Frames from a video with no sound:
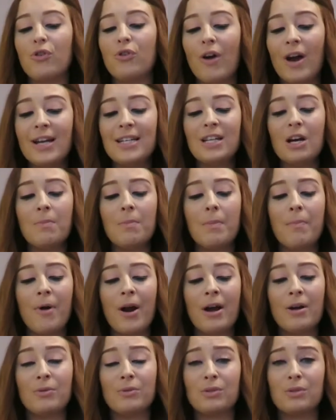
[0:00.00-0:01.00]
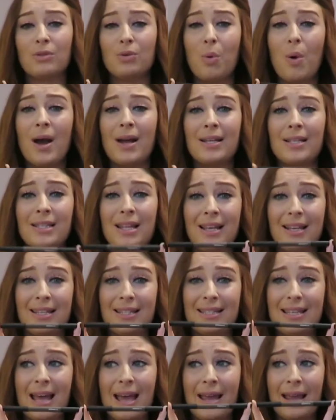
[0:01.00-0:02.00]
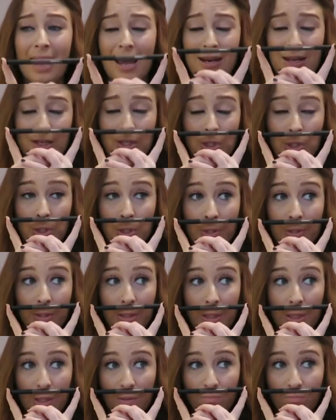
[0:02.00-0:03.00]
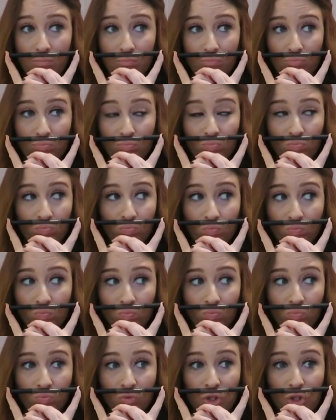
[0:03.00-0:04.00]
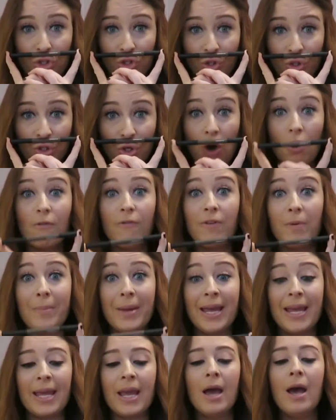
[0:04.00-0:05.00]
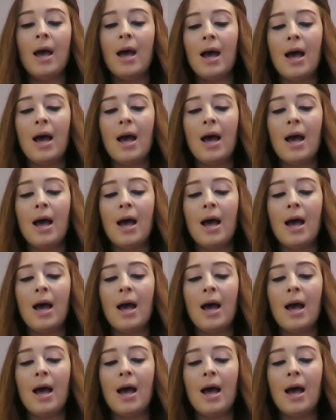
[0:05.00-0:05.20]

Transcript: tried it on my brows twice, like I say, and it's just not for me.